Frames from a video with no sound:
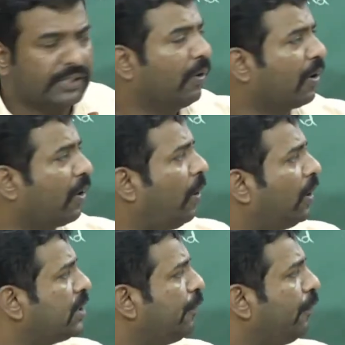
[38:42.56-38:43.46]
Fine, this is
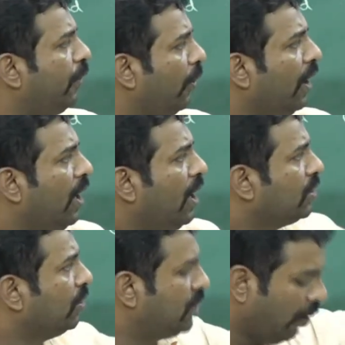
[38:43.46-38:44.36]
called as floor.
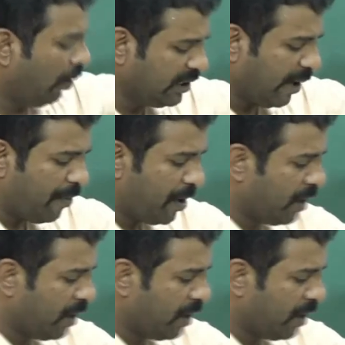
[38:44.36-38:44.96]
So this is how this